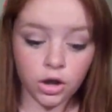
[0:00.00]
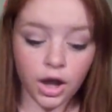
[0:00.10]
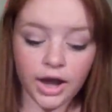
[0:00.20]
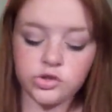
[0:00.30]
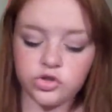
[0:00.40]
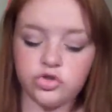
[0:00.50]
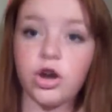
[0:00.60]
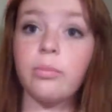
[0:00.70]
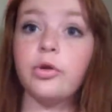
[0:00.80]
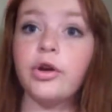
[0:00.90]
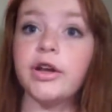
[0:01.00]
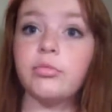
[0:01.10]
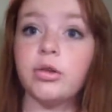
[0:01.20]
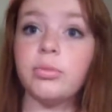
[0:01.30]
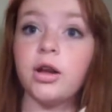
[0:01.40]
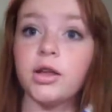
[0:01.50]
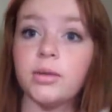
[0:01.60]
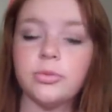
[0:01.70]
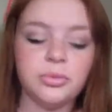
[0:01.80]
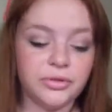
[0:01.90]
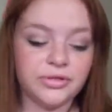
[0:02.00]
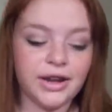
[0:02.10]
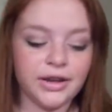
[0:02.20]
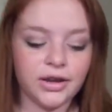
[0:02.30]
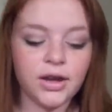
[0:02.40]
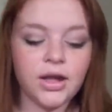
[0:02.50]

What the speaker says: I just dropped the green one, but I'll keep the blue one right here.